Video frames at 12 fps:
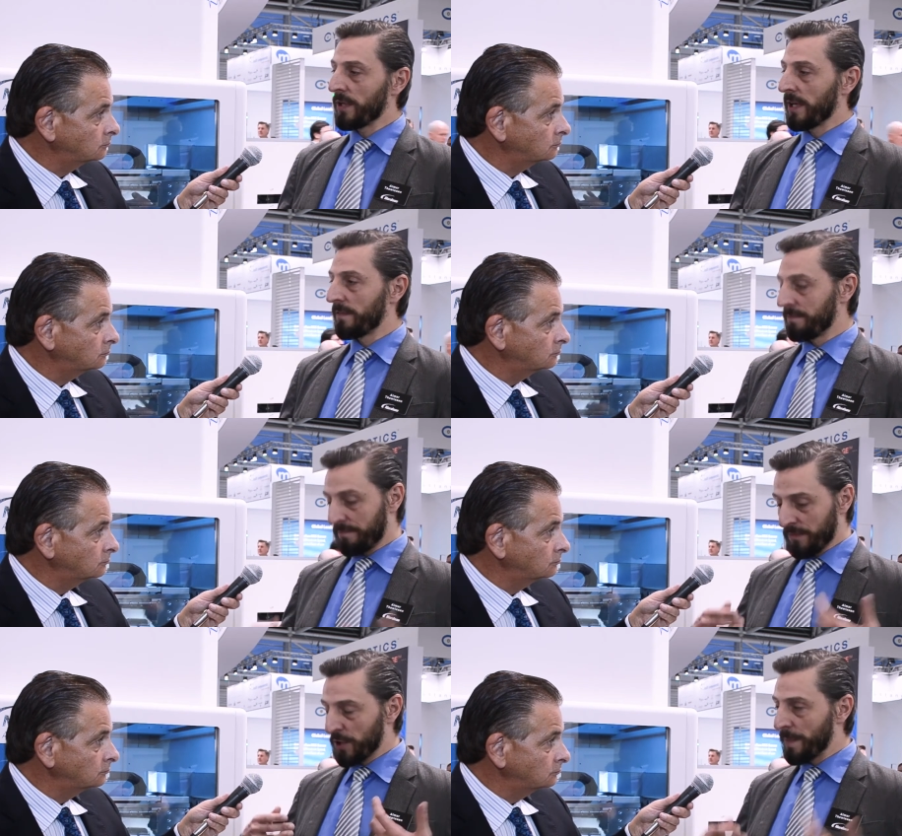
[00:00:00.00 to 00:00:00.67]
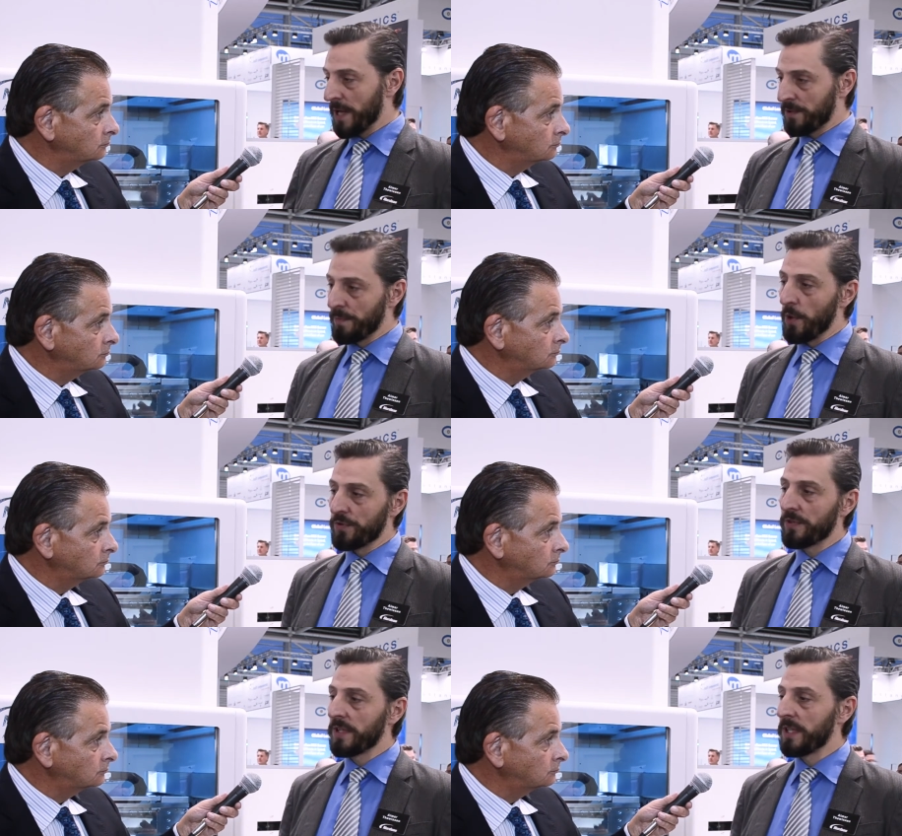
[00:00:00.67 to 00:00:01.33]
Speaker 1: can dispense
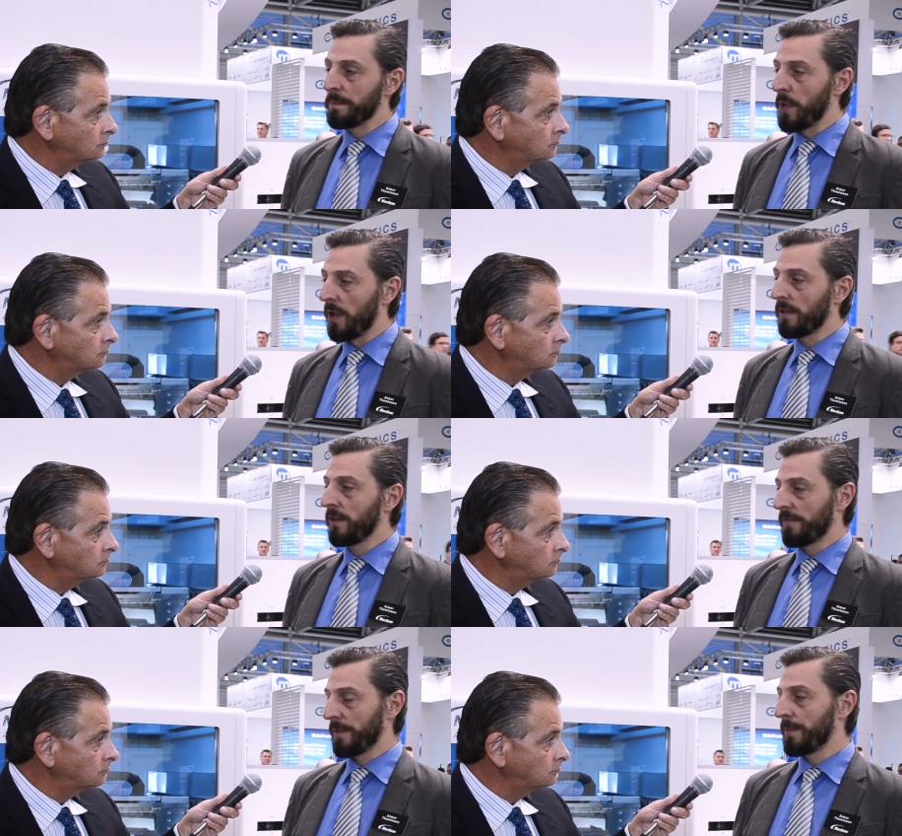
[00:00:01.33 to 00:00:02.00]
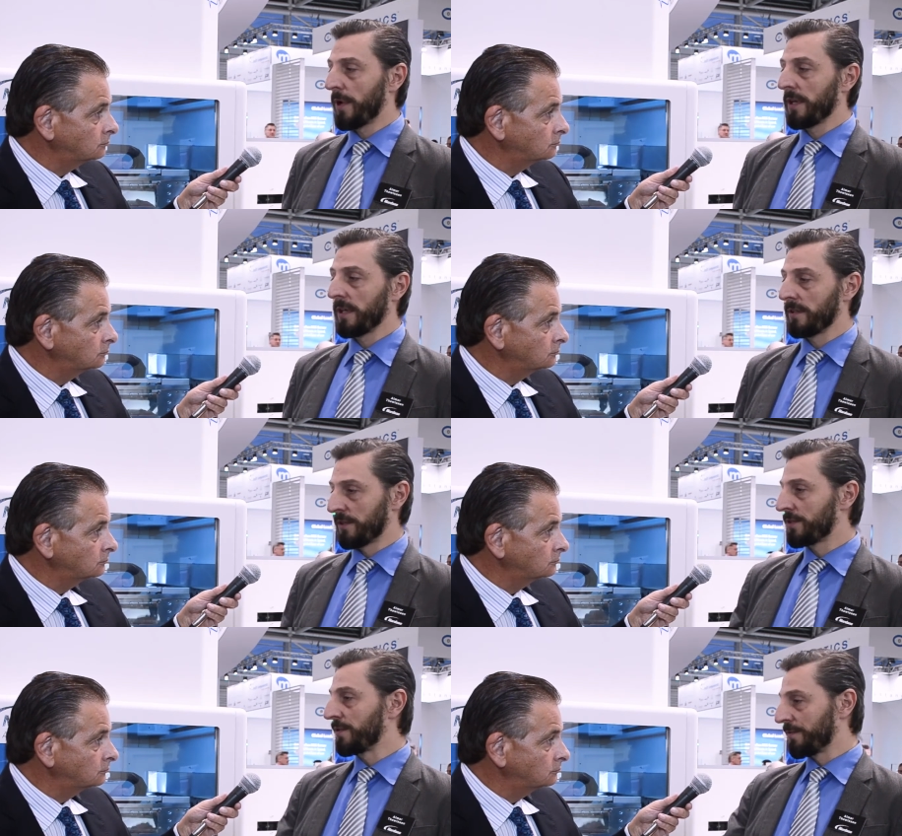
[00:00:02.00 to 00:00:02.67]
most of the bulk of the potting
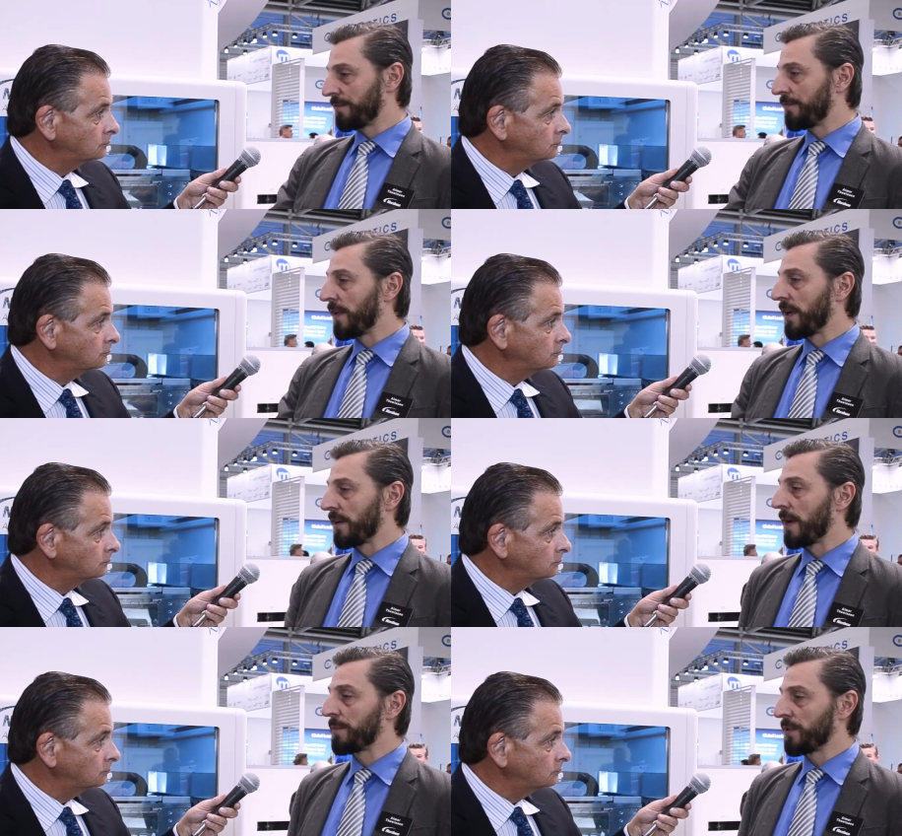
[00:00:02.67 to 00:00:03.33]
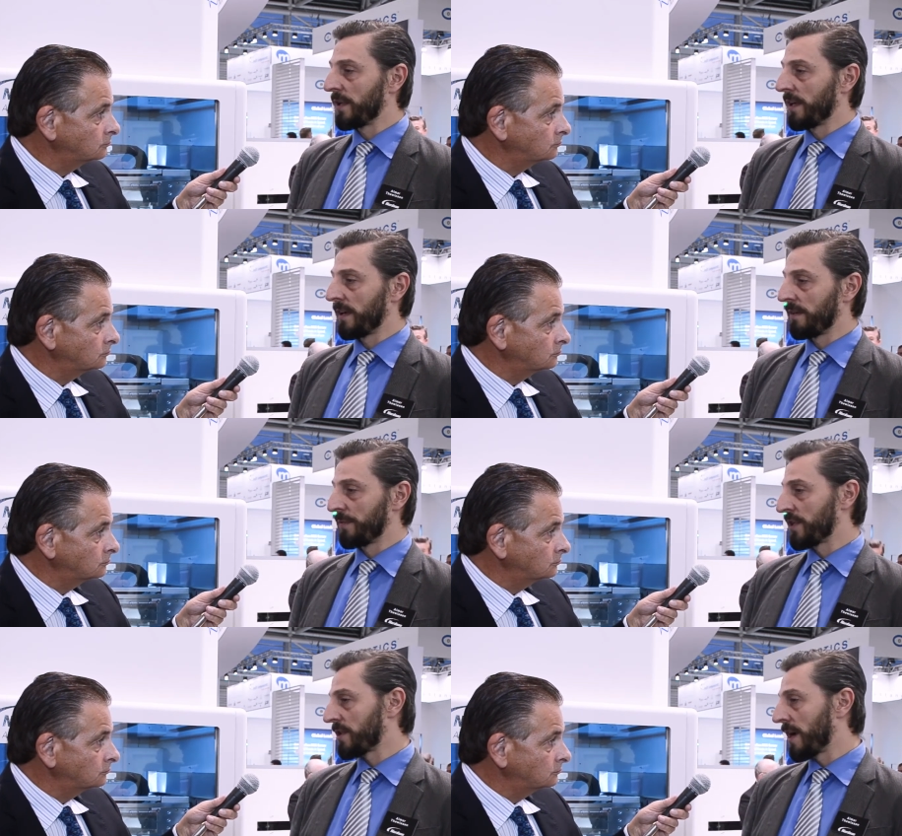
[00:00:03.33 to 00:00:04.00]
just to fill it up to the
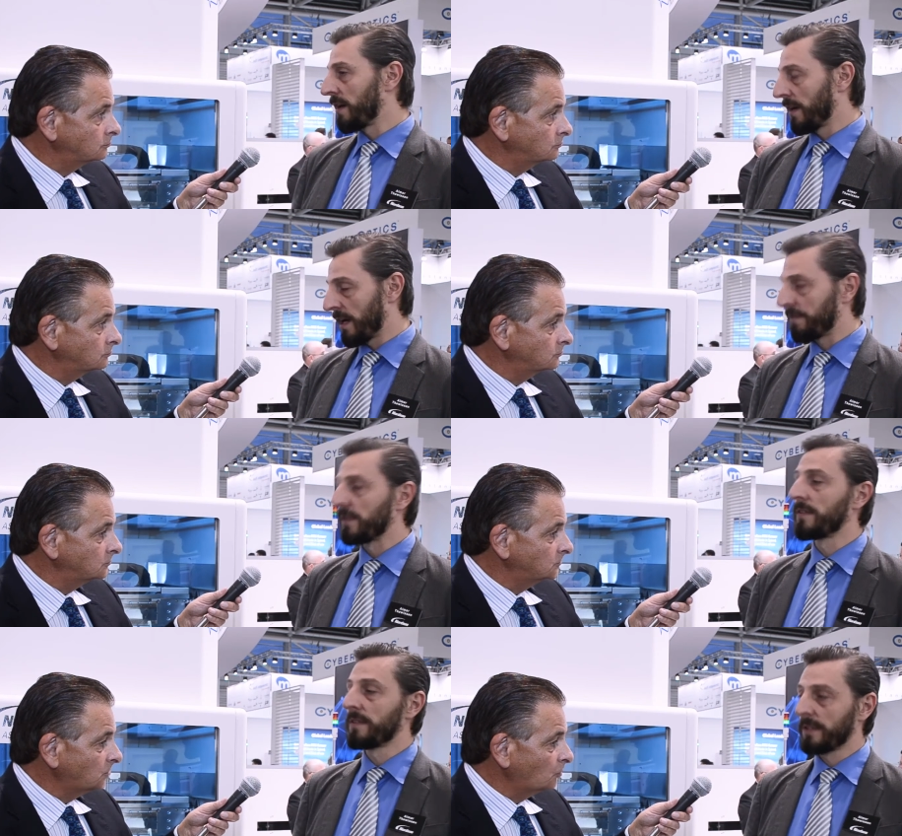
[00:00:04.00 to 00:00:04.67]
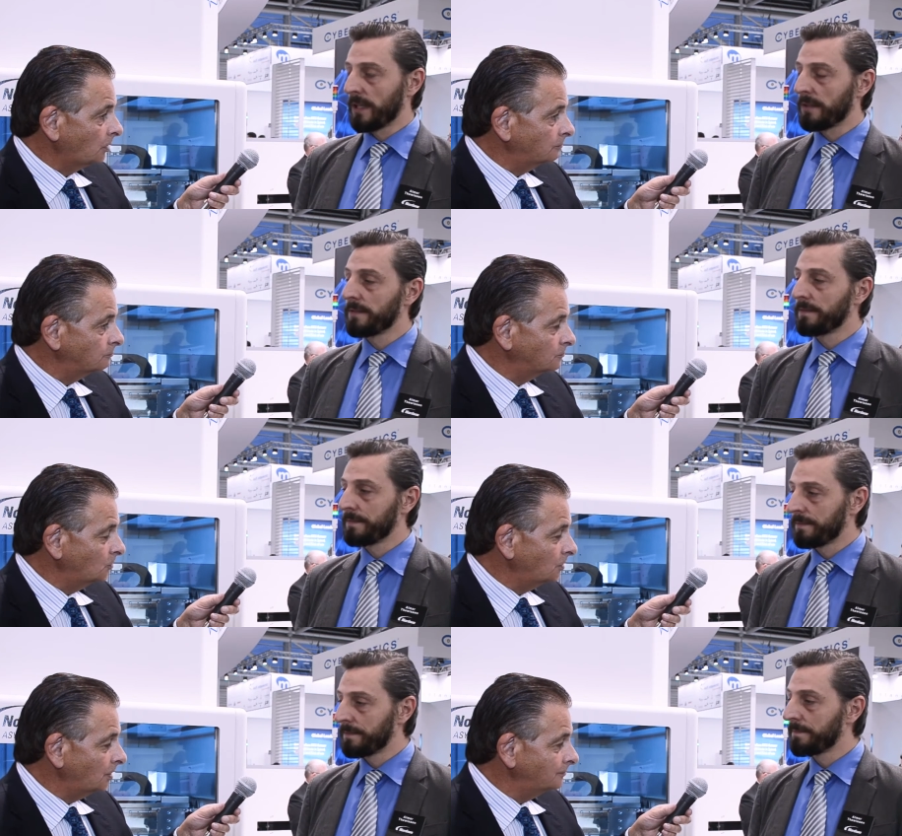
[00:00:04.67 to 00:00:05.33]
desired level. Yeah.
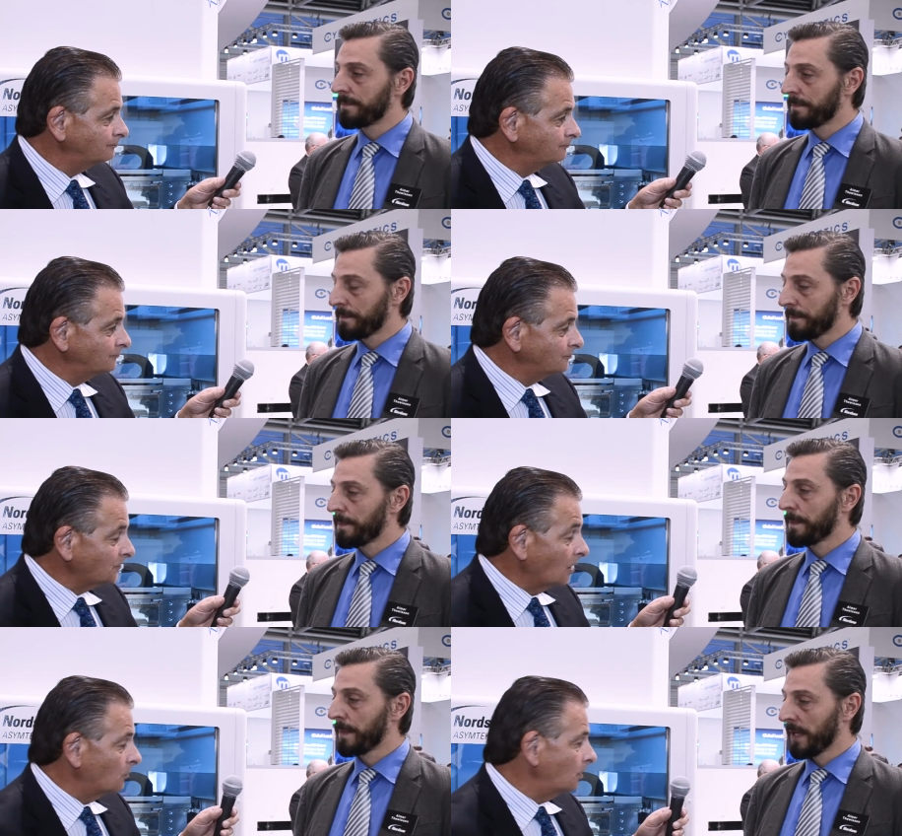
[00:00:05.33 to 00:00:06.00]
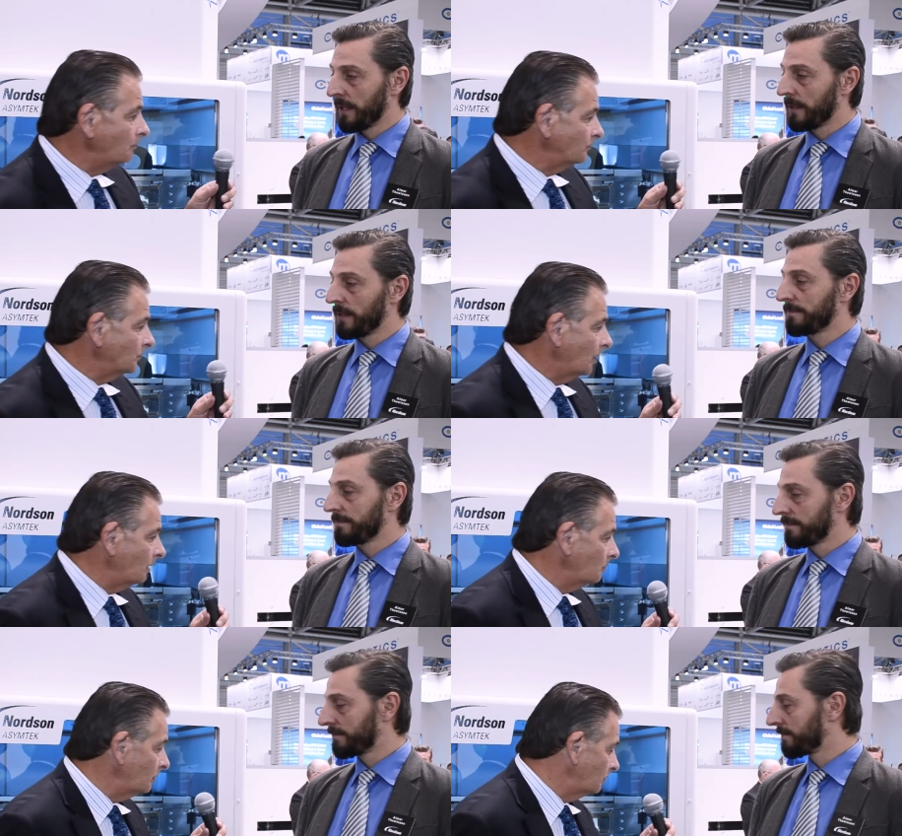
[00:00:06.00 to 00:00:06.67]
Speaker 2: Well,
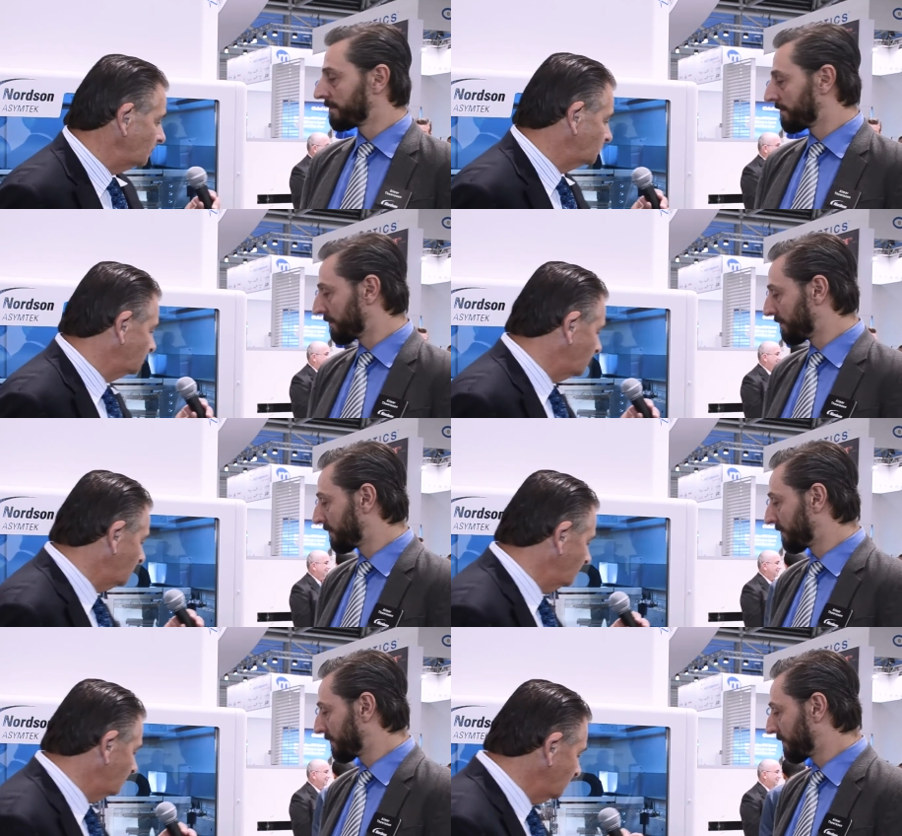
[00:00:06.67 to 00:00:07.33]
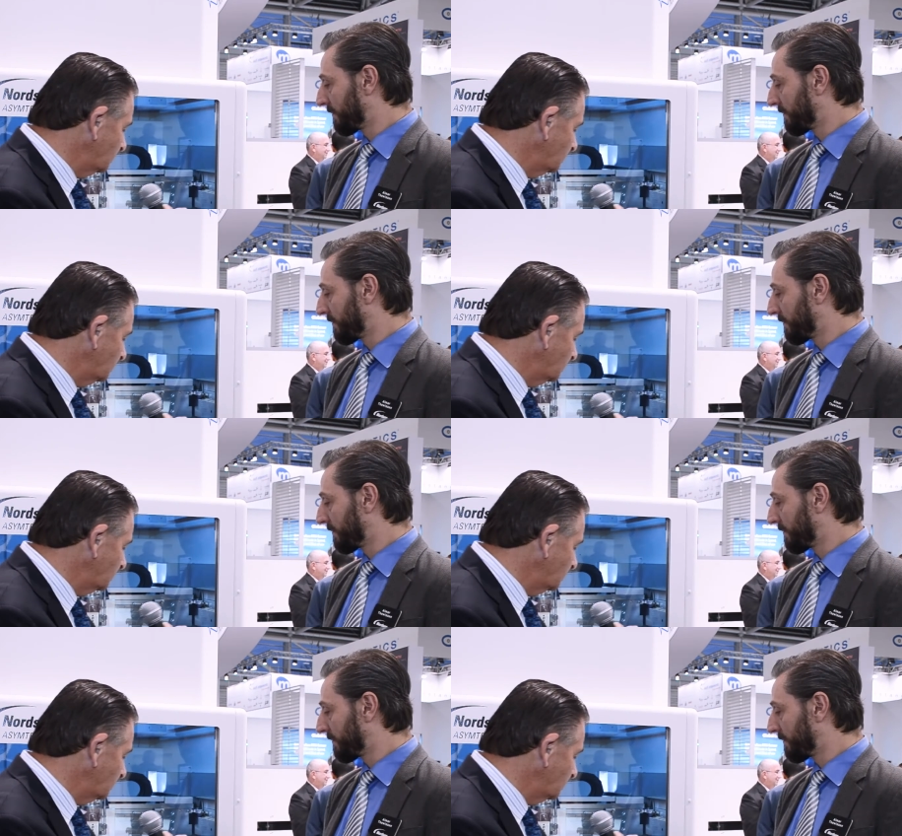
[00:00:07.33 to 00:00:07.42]
Almar, that's uh,